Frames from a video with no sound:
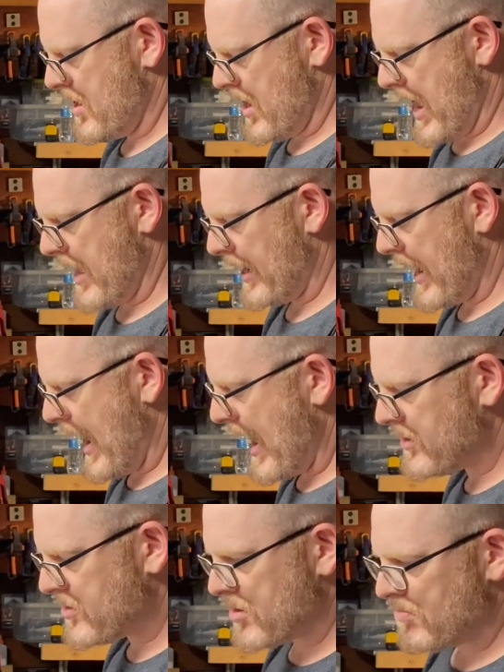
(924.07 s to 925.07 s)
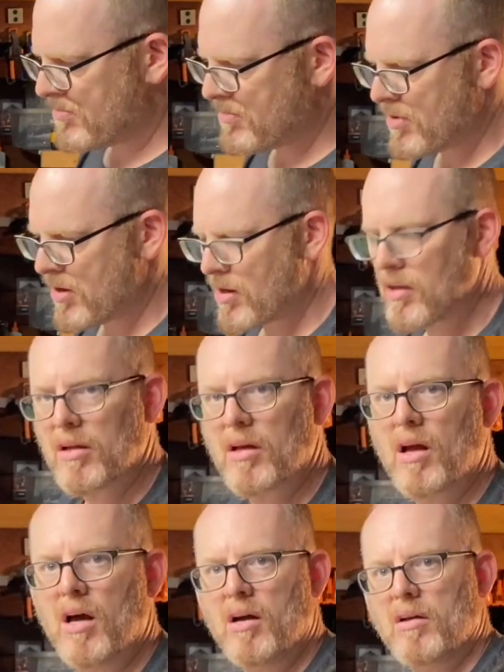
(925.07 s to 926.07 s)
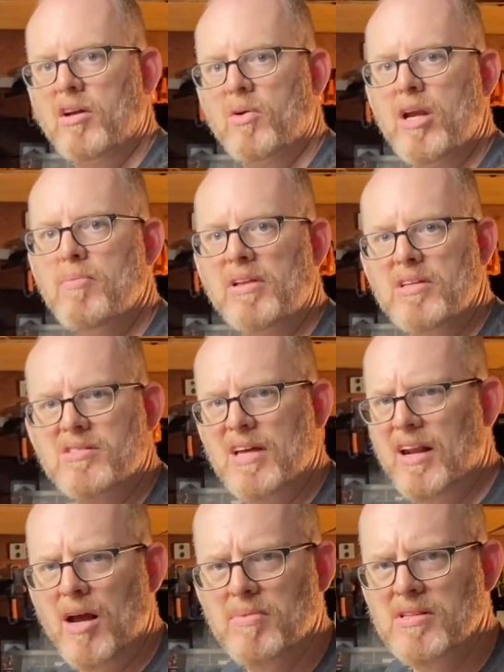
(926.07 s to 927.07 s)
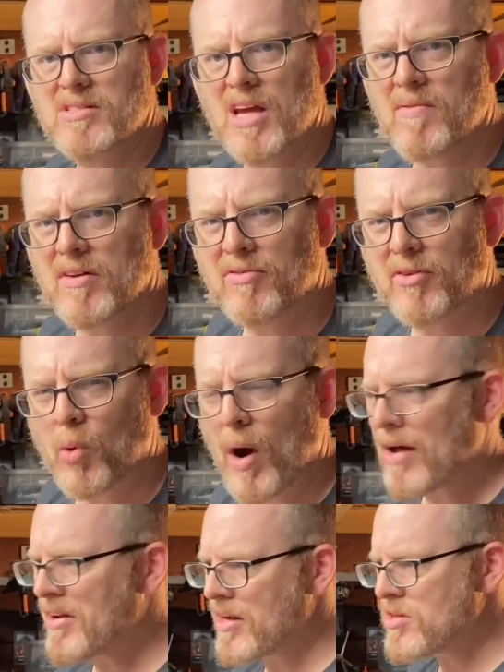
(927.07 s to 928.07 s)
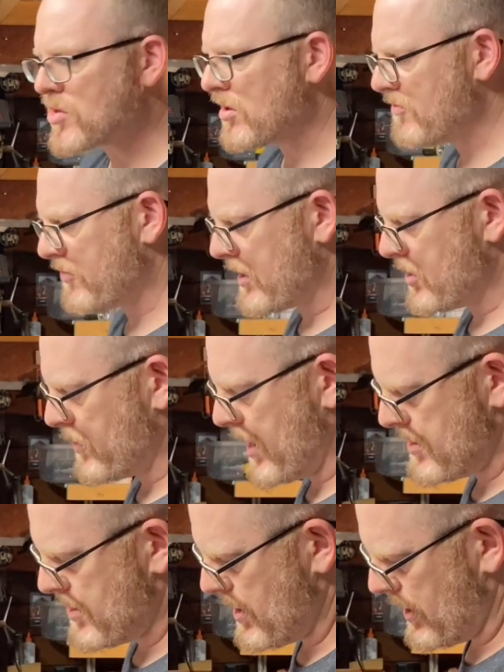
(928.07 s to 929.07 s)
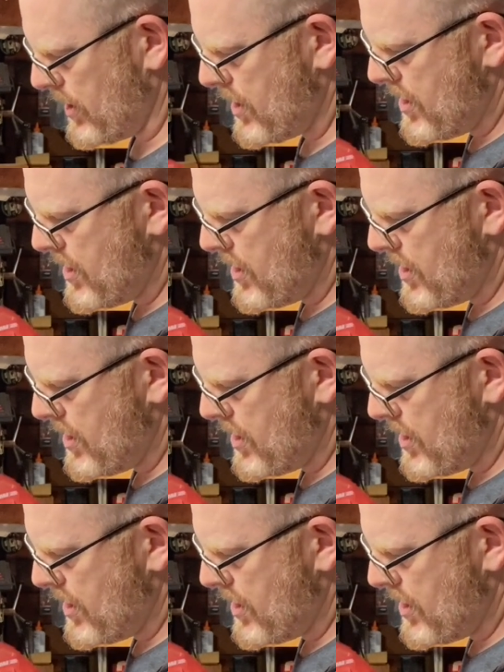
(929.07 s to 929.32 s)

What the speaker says: And I had some greeblies set I've been saving for a while and I just couldn't find the right thing.